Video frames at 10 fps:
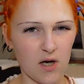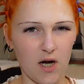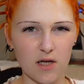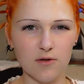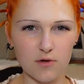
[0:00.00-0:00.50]

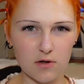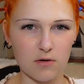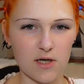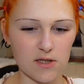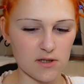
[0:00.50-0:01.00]
I look
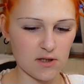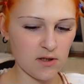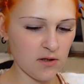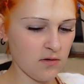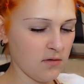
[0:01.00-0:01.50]

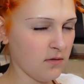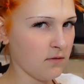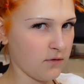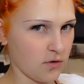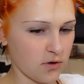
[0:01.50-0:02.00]
crazy,
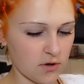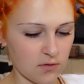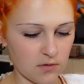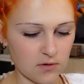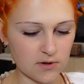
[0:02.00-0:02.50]
first of all.